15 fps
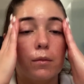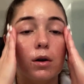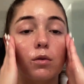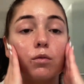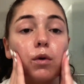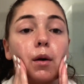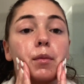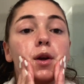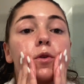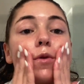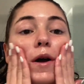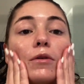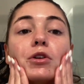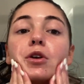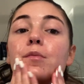rubbing
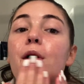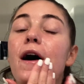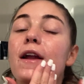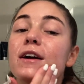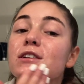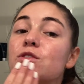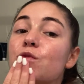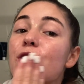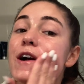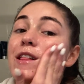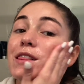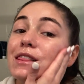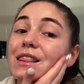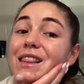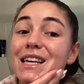around your products for at
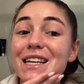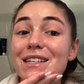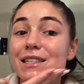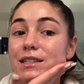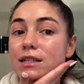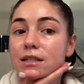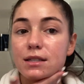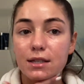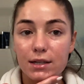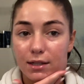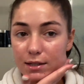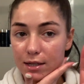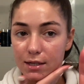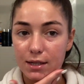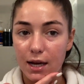least
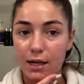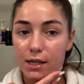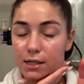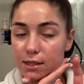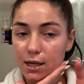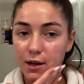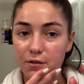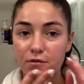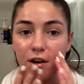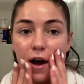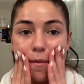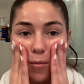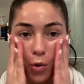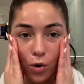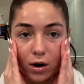60 seconds, if
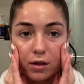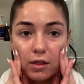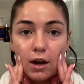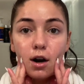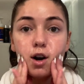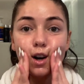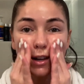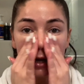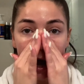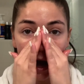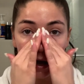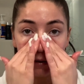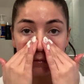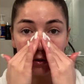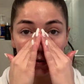not more. There are
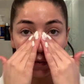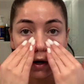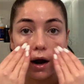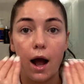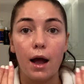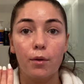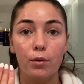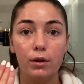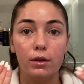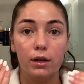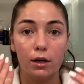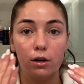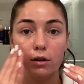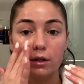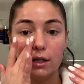times where I will
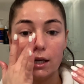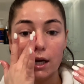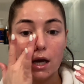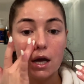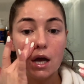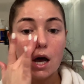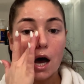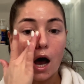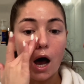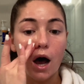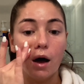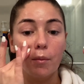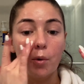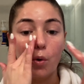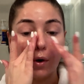literally
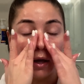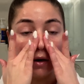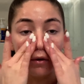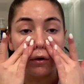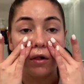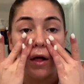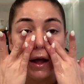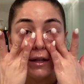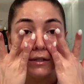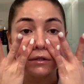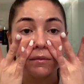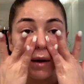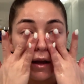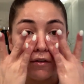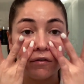oil cleanse
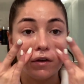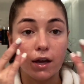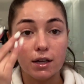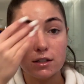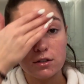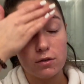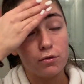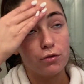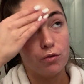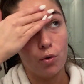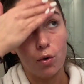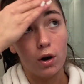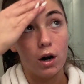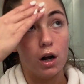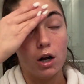my face
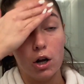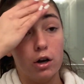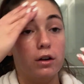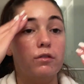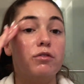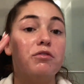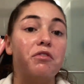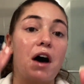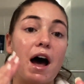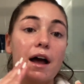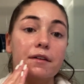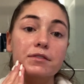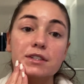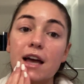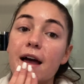for a good
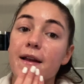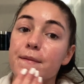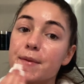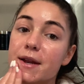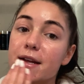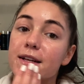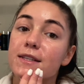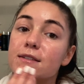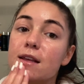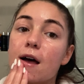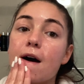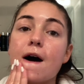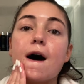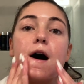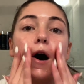5-10 minutes.
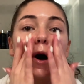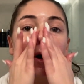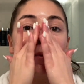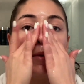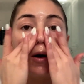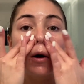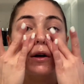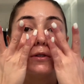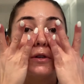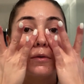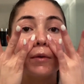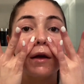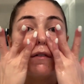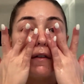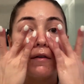Also,
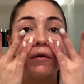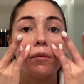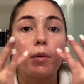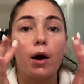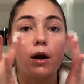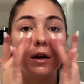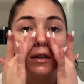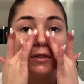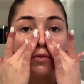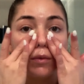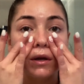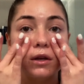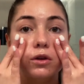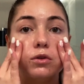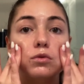my favorite part is
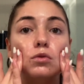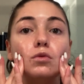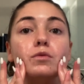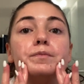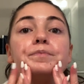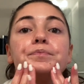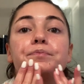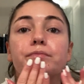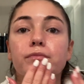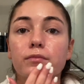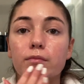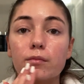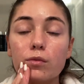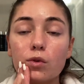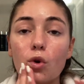when you
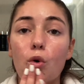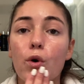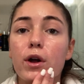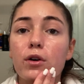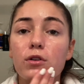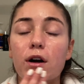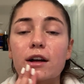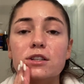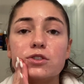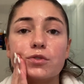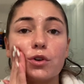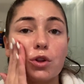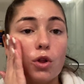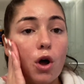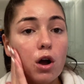oil cleanse
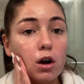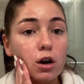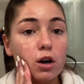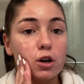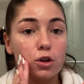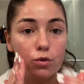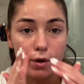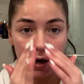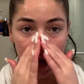for longer, you can